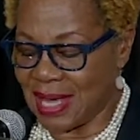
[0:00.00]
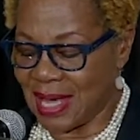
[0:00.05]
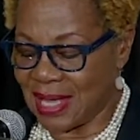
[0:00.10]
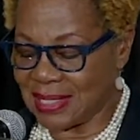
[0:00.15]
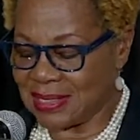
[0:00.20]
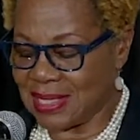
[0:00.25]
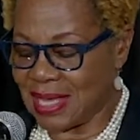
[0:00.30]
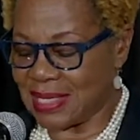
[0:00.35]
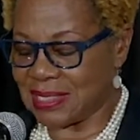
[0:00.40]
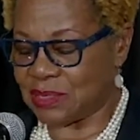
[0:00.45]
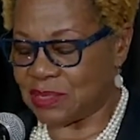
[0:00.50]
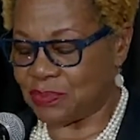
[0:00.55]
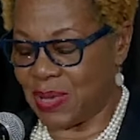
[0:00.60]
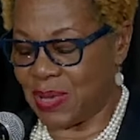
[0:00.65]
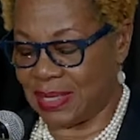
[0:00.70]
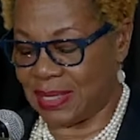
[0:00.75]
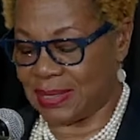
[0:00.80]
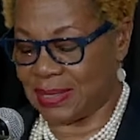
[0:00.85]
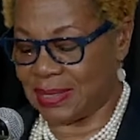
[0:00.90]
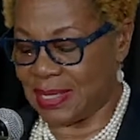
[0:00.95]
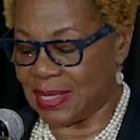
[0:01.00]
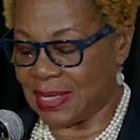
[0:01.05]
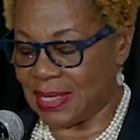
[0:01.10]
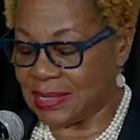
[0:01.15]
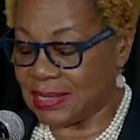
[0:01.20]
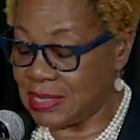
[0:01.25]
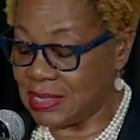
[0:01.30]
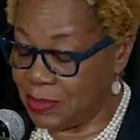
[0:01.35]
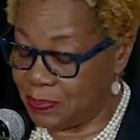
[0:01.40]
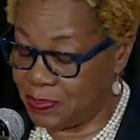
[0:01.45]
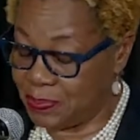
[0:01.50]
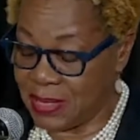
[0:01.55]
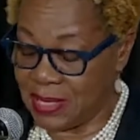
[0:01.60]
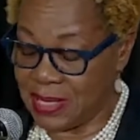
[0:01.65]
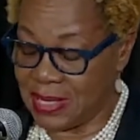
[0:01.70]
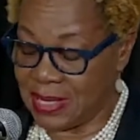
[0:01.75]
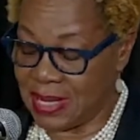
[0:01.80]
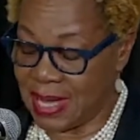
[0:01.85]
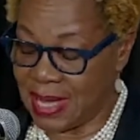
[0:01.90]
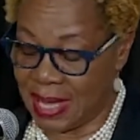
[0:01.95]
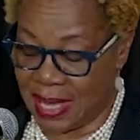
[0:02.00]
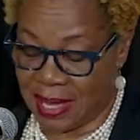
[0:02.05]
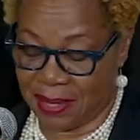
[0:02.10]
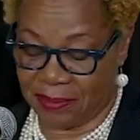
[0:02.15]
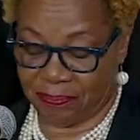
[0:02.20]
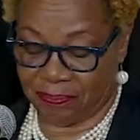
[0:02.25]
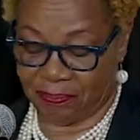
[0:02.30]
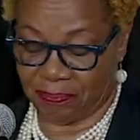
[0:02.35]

Assessment, CPEA.